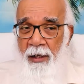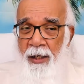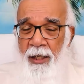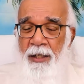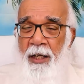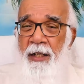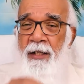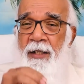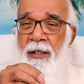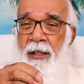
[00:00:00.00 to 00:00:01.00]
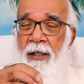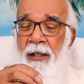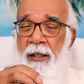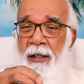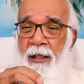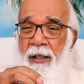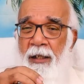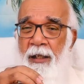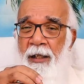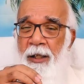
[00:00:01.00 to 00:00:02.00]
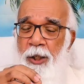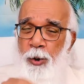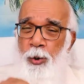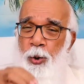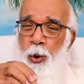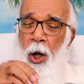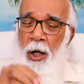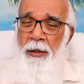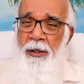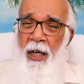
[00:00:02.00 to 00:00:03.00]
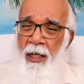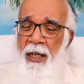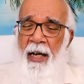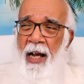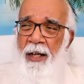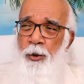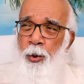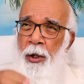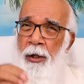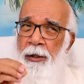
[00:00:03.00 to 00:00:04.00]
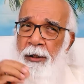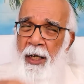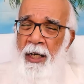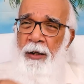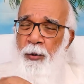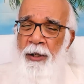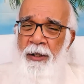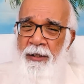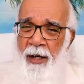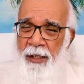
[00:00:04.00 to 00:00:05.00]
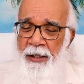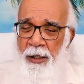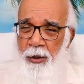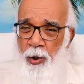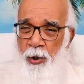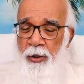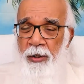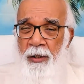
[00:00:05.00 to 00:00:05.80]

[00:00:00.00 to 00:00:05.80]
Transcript: It is due to non-thinking. I do not think what is right and good.